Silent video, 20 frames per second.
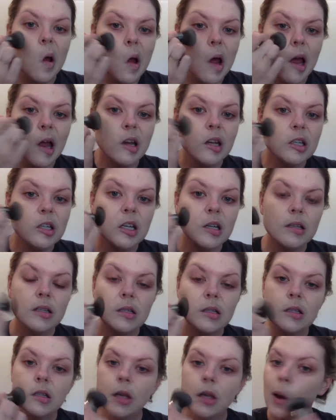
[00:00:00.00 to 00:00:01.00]
and
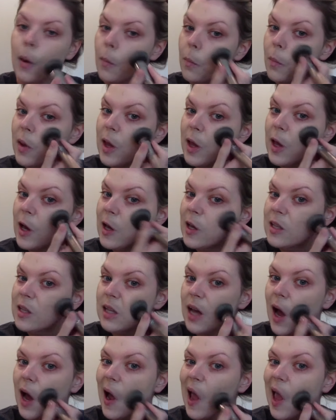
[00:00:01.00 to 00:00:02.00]
just because
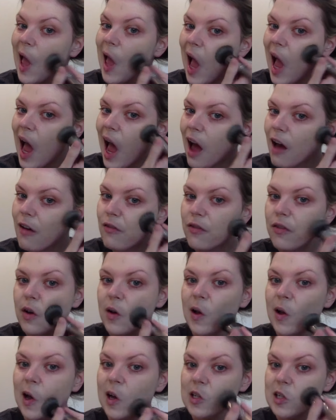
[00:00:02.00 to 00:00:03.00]
I have,
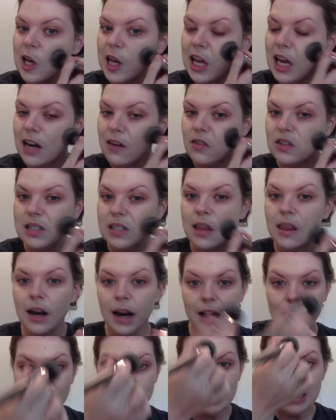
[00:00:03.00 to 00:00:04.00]
gosh, I can't even say that
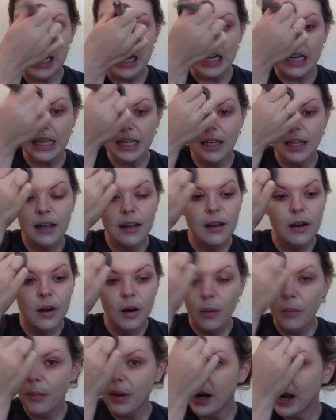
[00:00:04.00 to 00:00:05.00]
I have a tan,
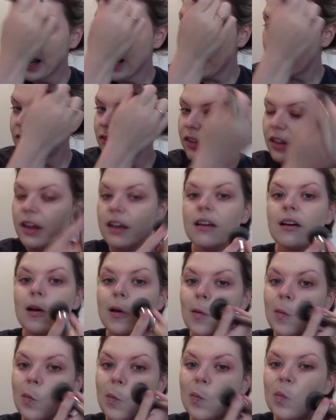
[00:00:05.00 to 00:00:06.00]
but I have like
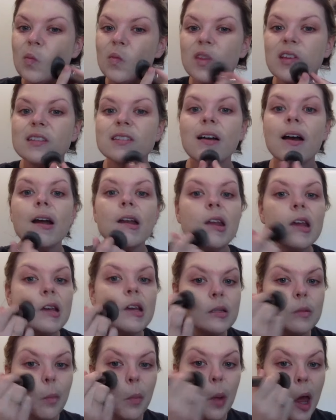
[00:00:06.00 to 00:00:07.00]
the
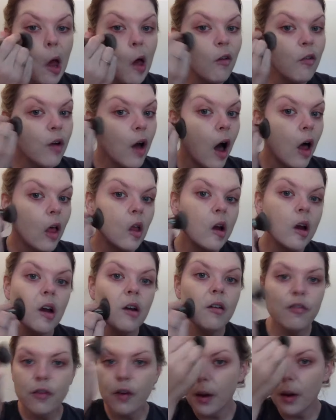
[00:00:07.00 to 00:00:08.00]
tiniest bit of
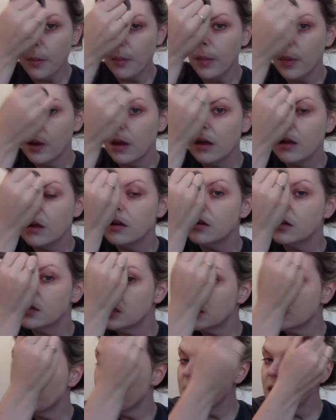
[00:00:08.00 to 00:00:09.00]
color from
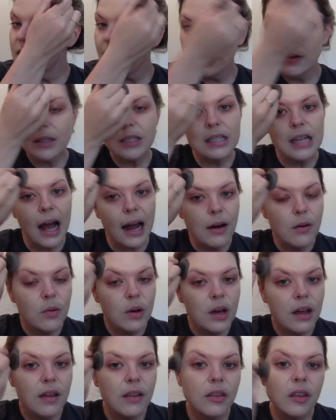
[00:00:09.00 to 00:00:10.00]
just being outside
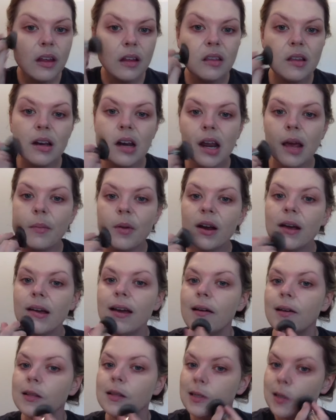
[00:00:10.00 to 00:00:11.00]
with like the neighbor
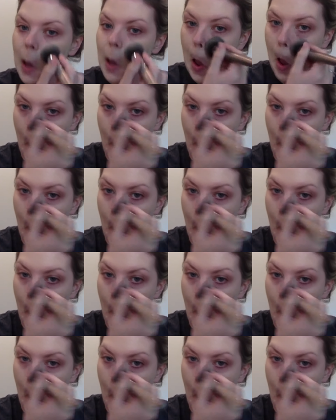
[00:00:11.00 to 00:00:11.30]
kids.